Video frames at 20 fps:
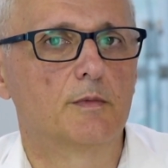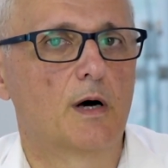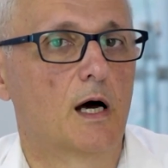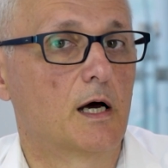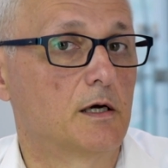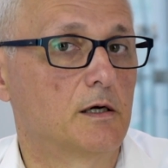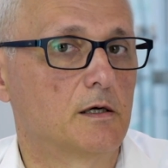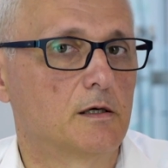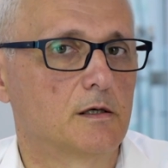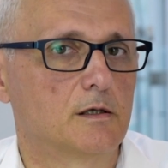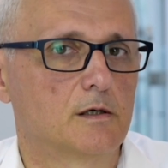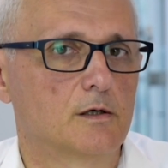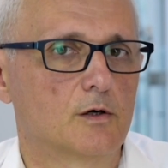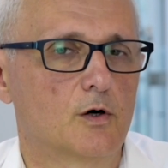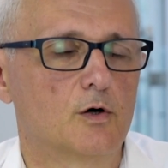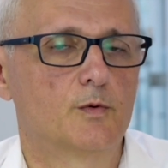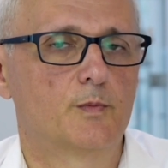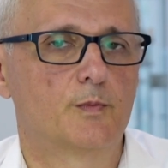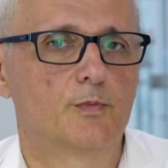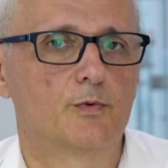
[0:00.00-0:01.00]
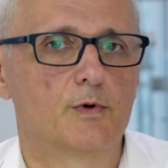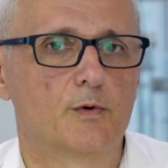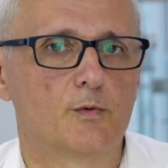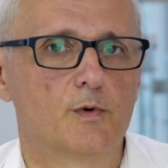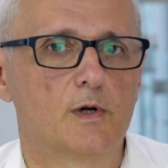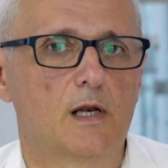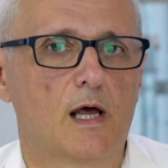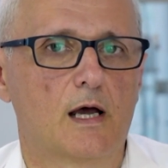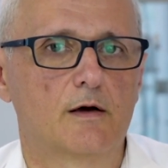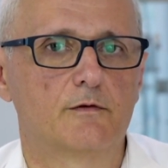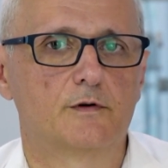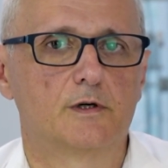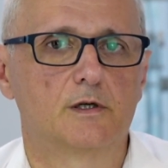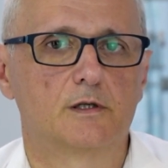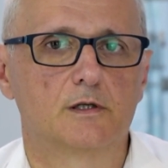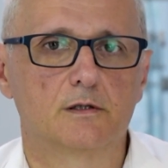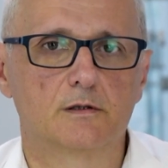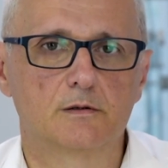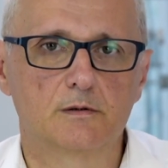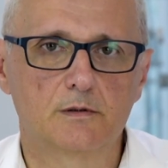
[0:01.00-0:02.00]
I hope we will have
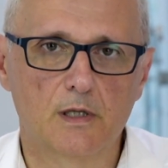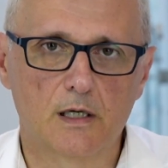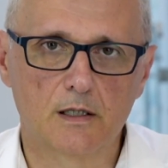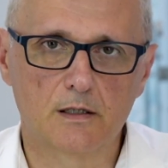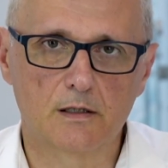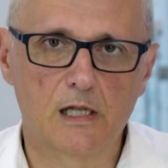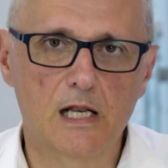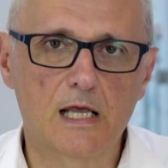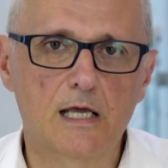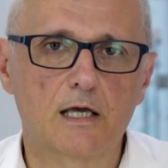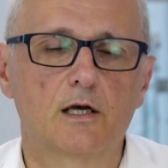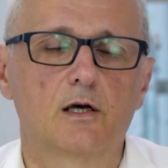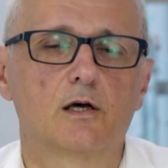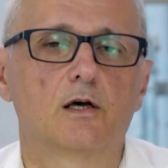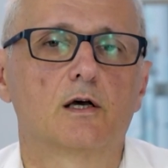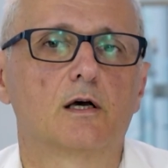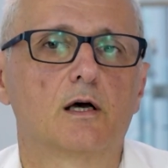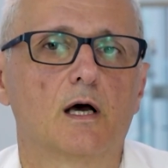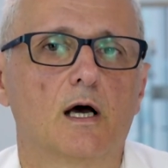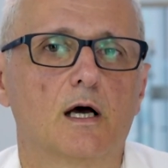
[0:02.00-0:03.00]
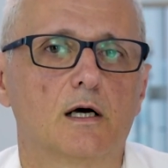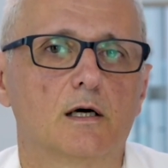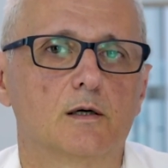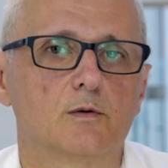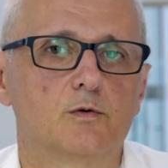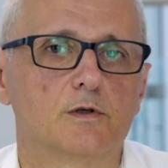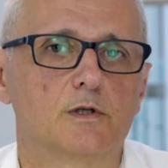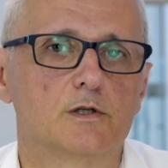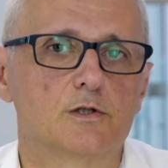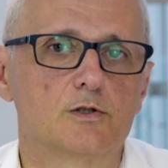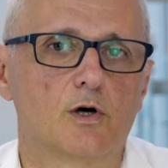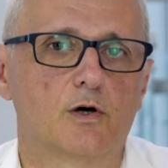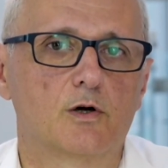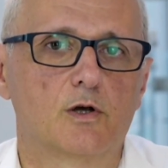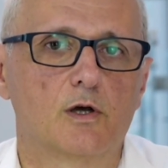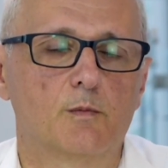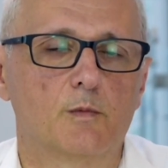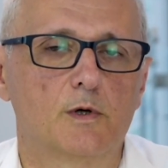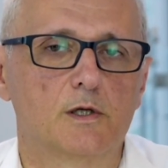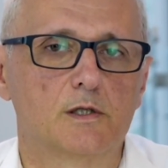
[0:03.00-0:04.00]
a link to this
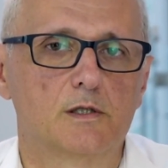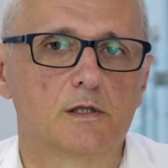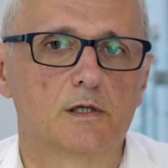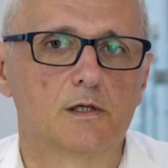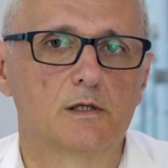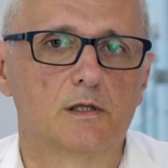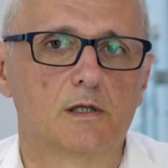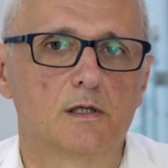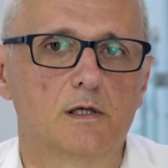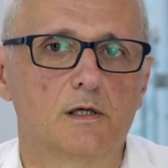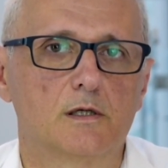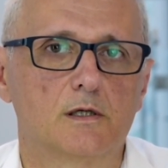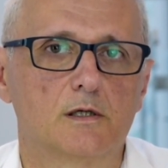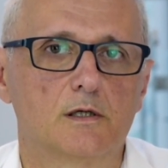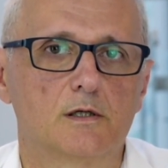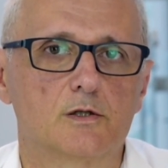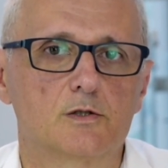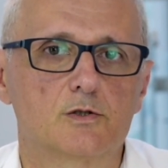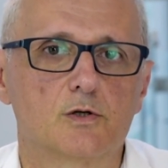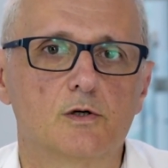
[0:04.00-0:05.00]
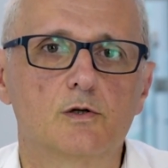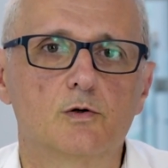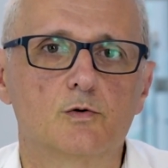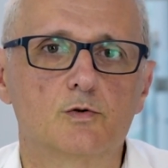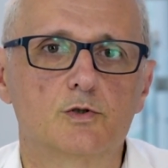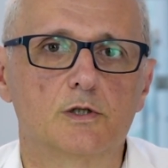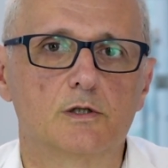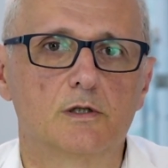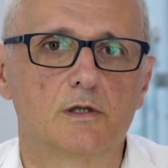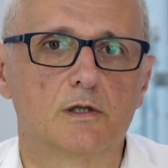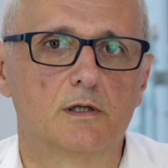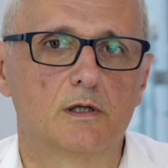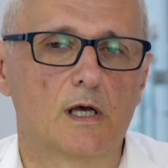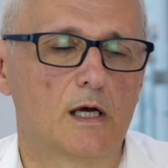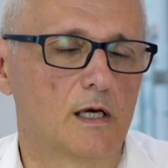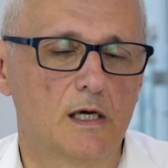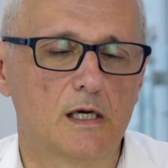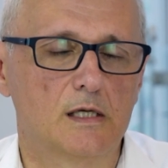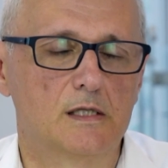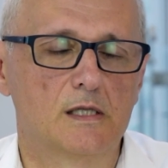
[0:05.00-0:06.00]
document and the solution
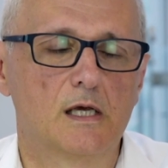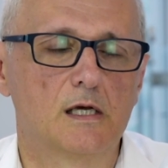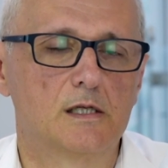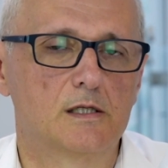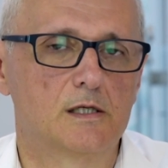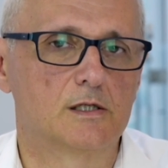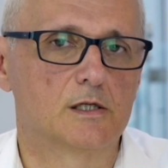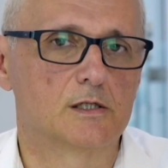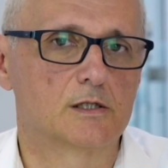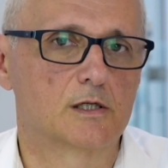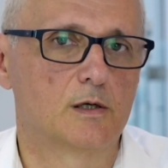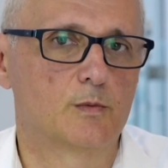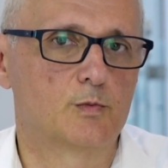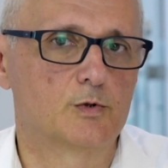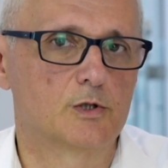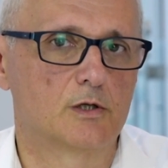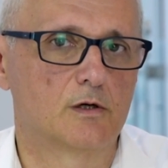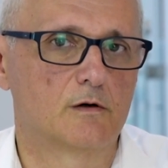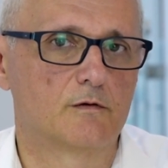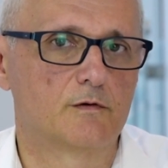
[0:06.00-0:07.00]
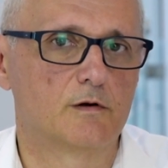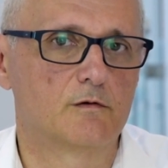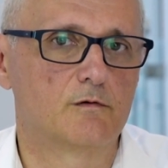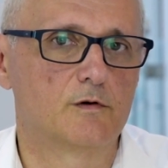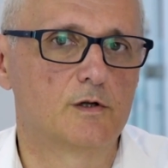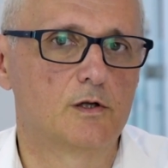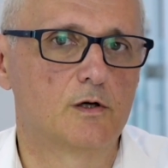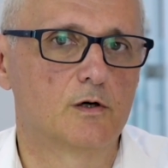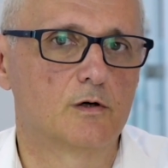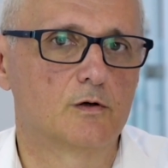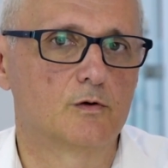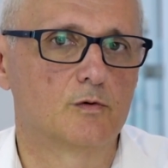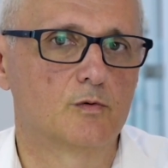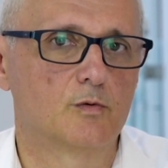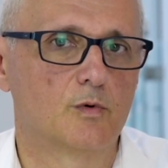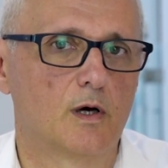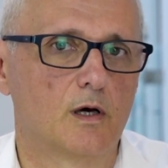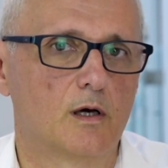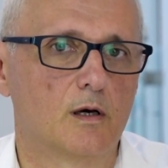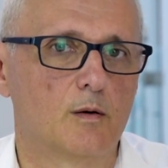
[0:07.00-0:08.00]
in the description of the
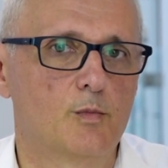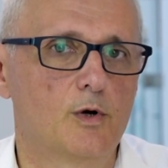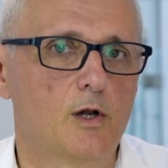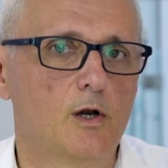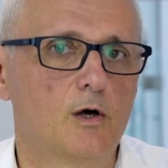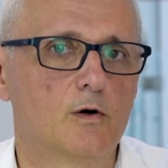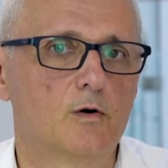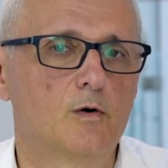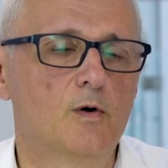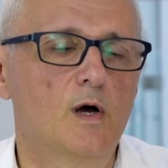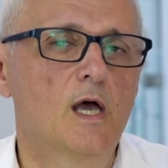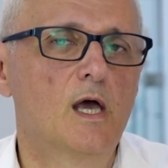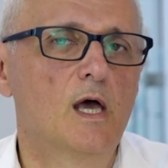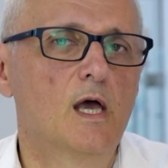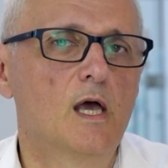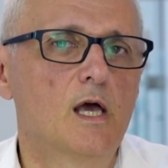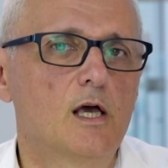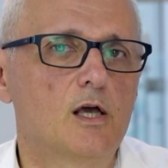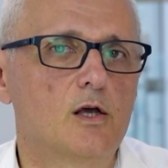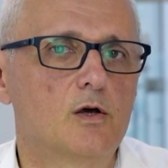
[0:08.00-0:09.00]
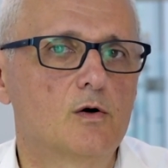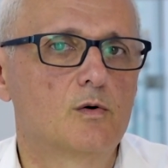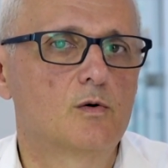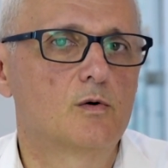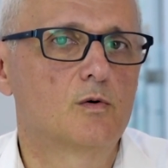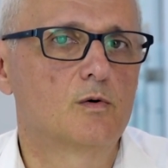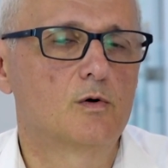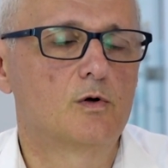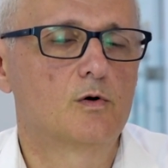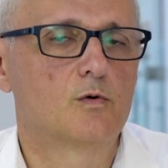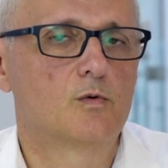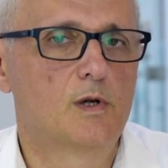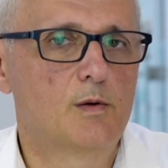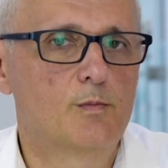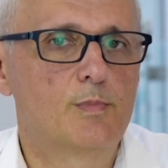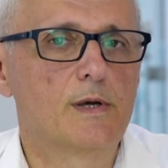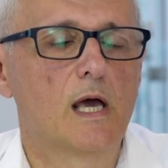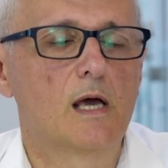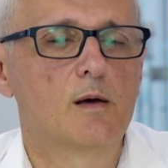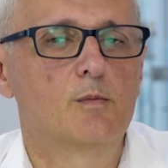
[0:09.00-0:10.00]
video below. You will
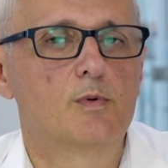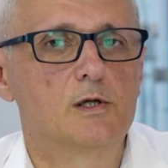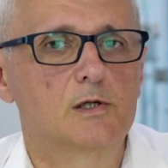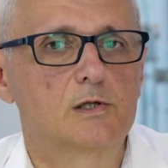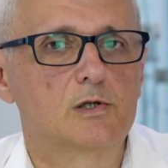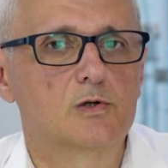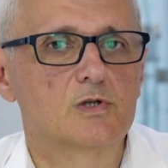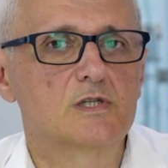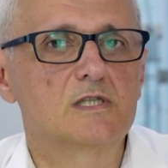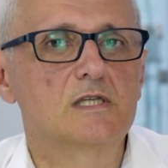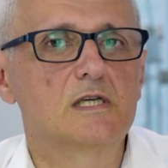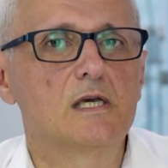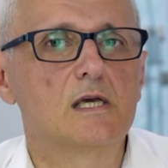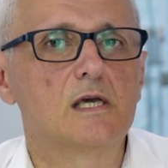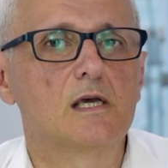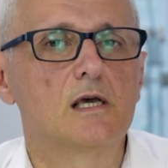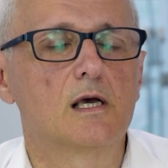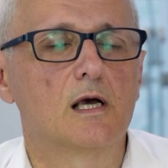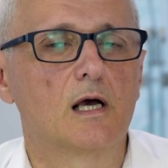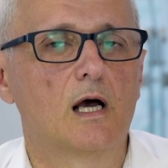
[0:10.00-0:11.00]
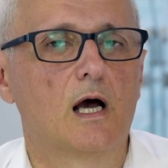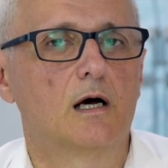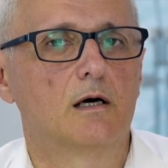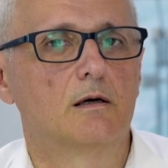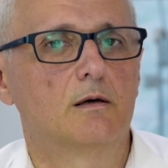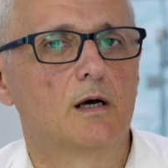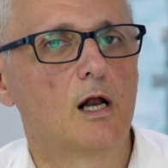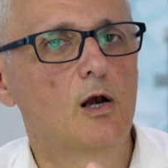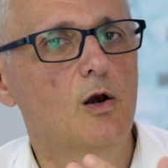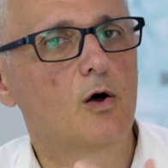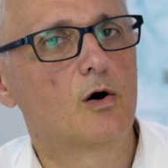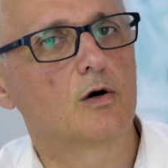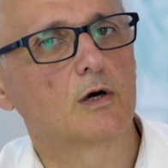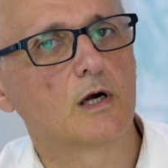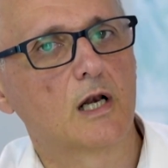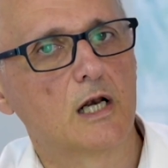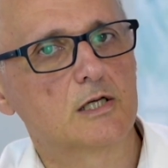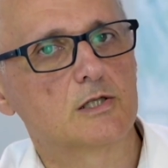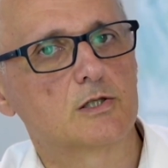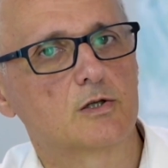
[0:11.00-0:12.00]
be able to see a long
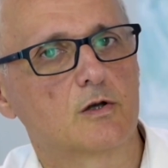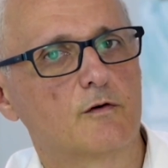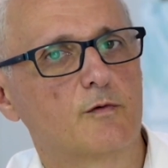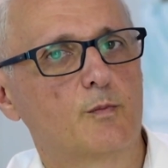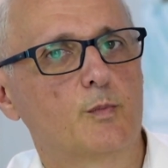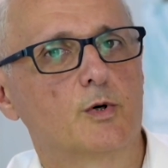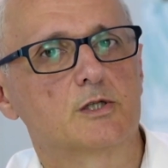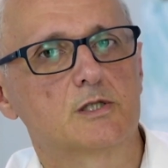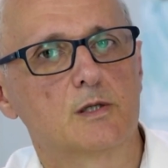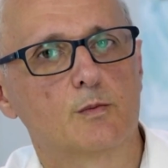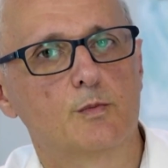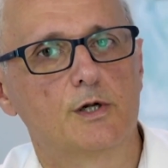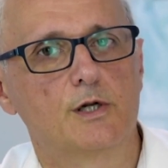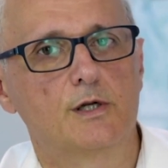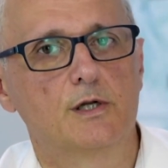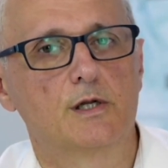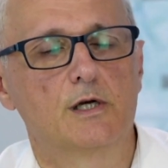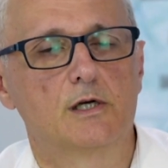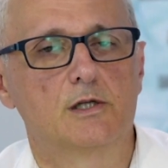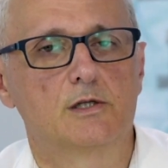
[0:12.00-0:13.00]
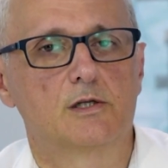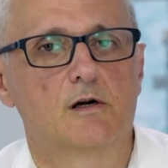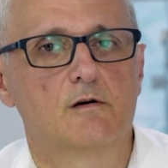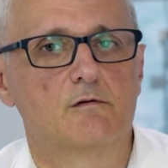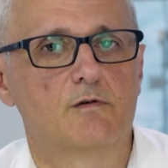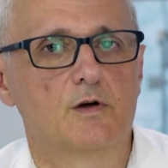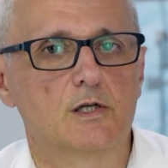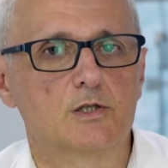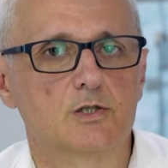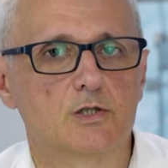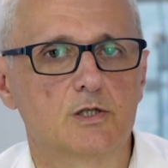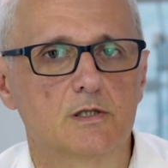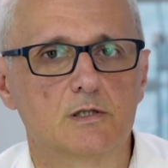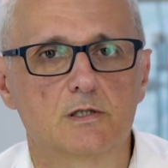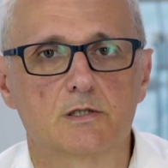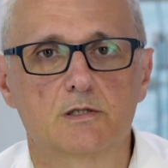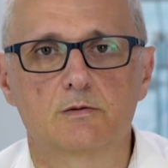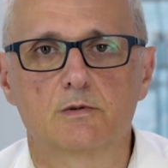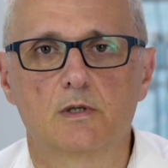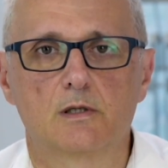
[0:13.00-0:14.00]
list of possible
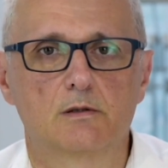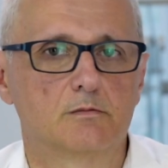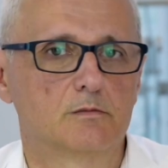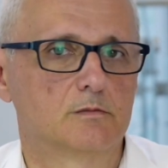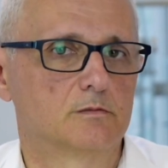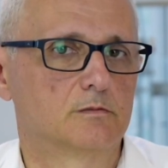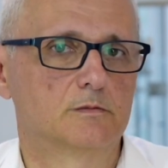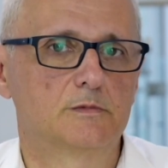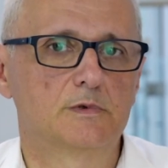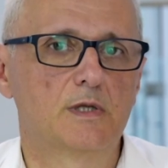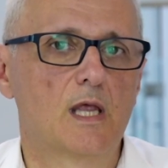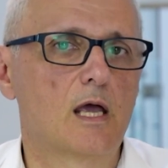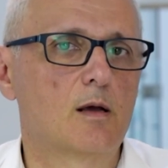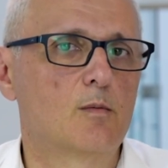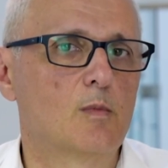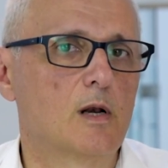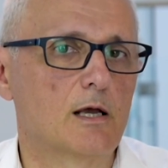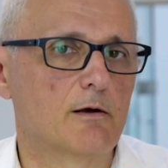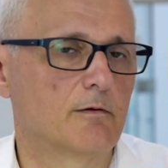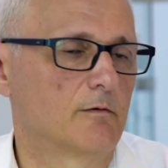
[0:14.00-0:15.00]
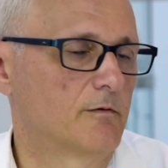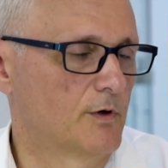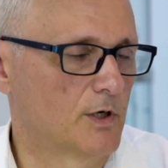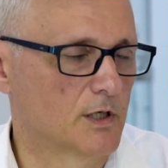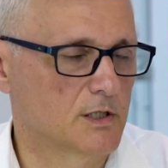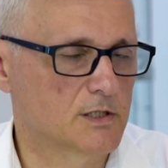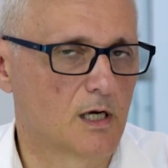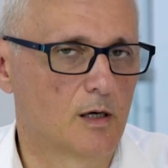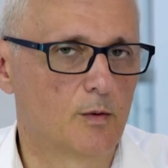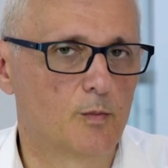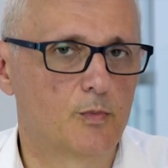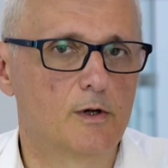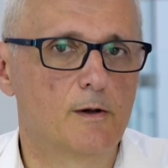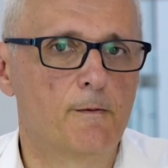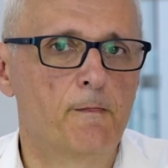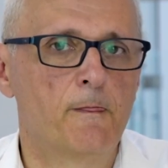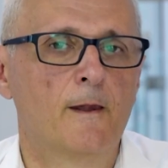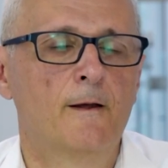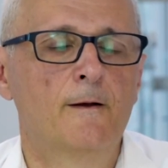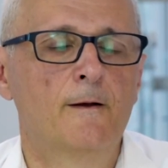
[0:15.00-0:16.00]
interventions, namely, for example,